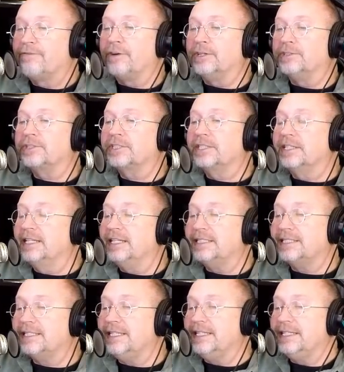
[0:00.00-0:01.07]
First,
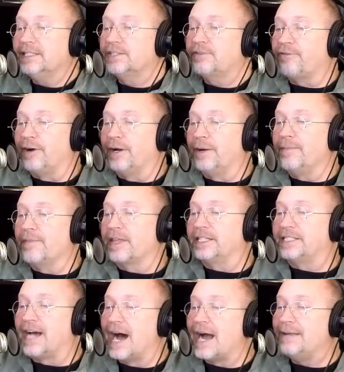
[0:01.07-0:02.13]
this is from
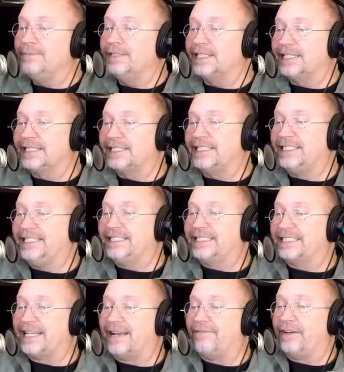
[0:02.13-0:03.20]
the Time
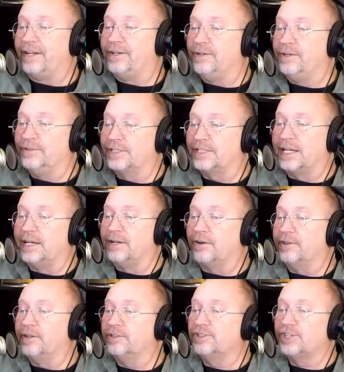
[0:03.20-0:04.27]
67 who said,
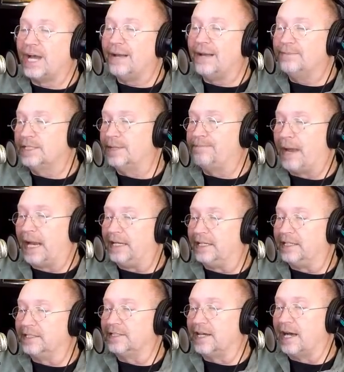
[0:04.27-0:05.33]
Are there jobs in
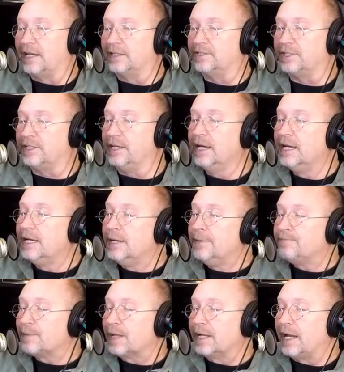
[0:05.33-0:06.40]
paleontology?
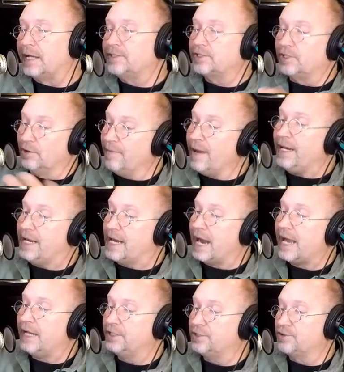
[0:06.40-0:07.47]
Like so many,
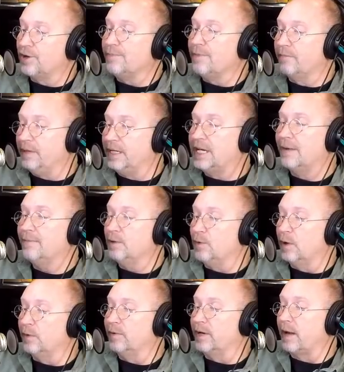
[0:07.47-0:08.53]
I had a dream of
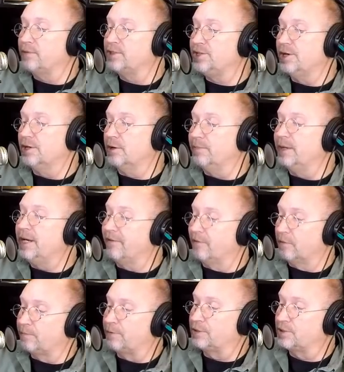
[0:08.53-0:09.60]
becoming one when I was younger, but
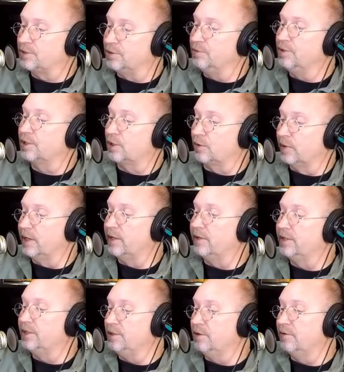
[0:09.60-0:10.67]
never pursued the
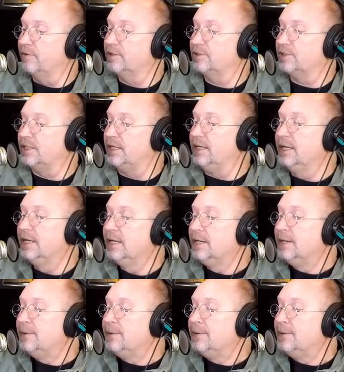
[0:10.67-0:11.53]
career in university.